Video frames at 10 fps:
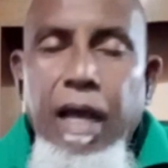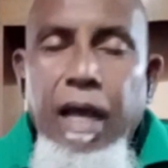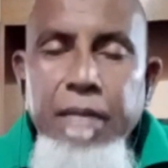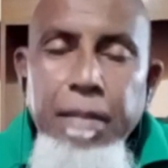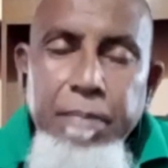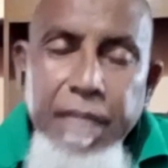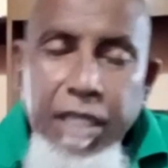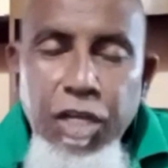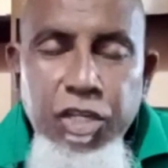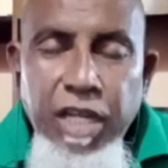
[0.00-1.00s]

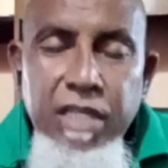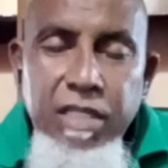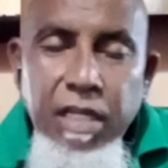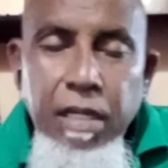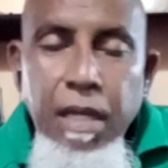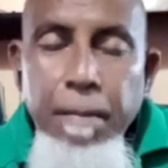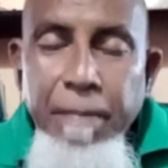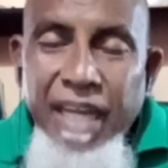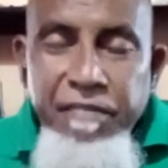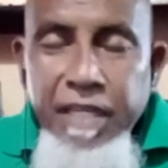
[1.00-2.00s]
implications to
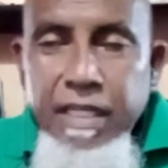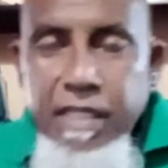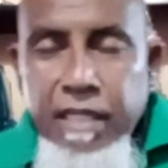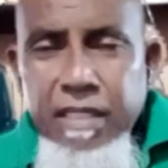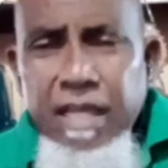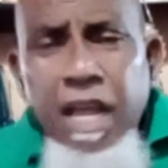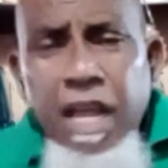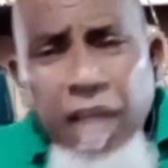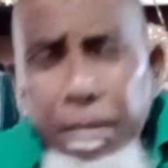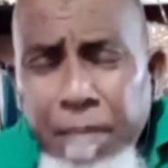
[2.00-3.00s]
benefit the citizens,
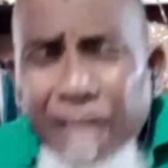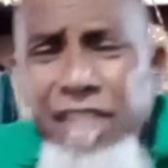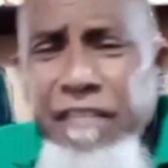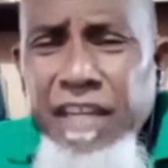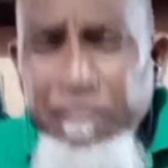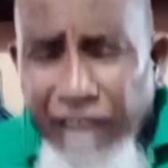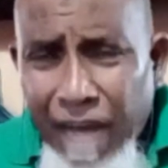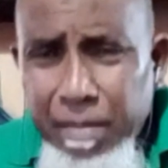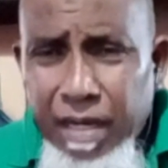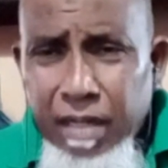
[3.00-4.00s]
not benefit the
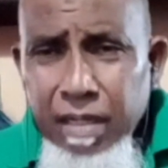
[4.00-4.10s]
farmer.